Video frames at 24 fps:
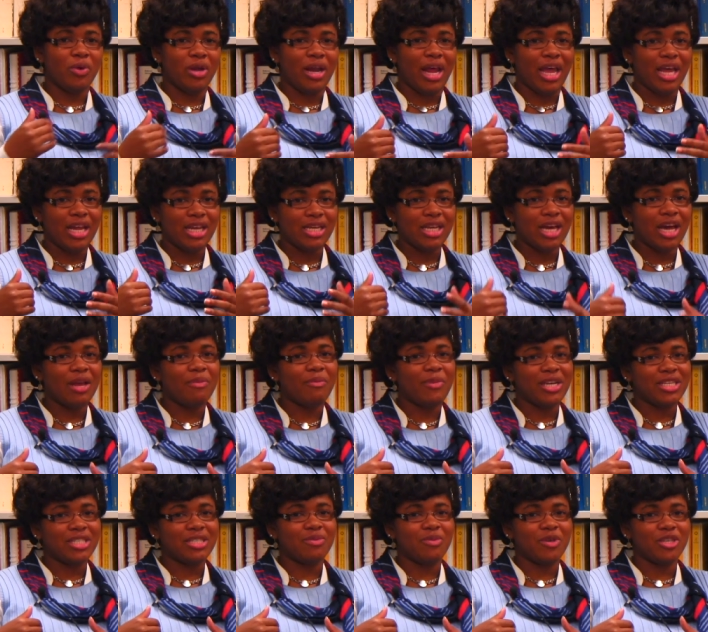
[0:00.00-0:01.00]
what I had done
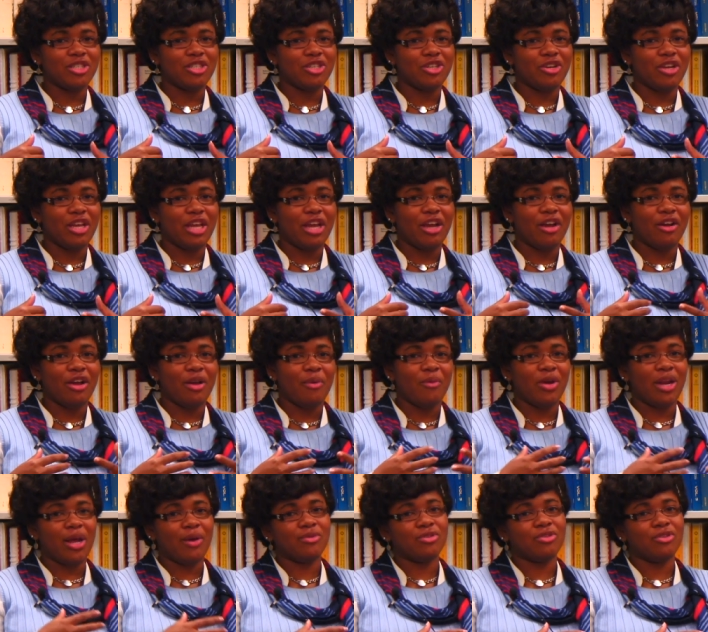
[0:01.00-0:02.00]
my semester here and
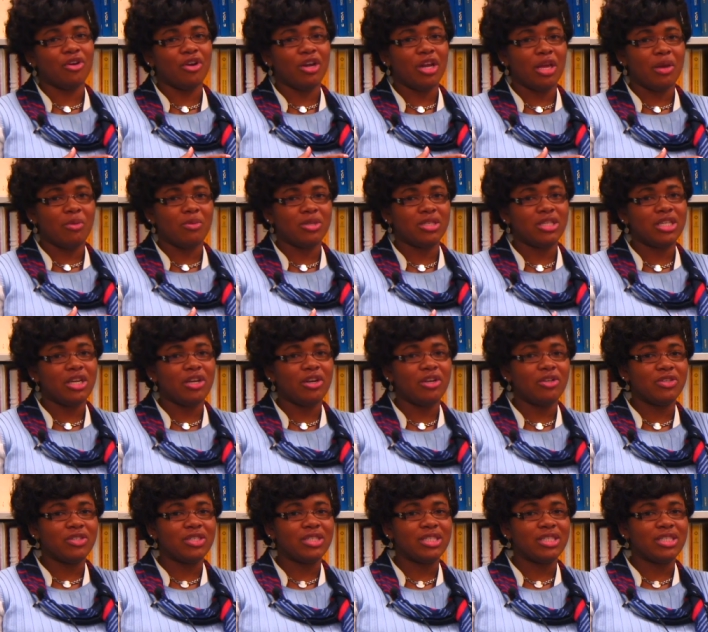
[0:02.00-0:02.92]
what I was learning in material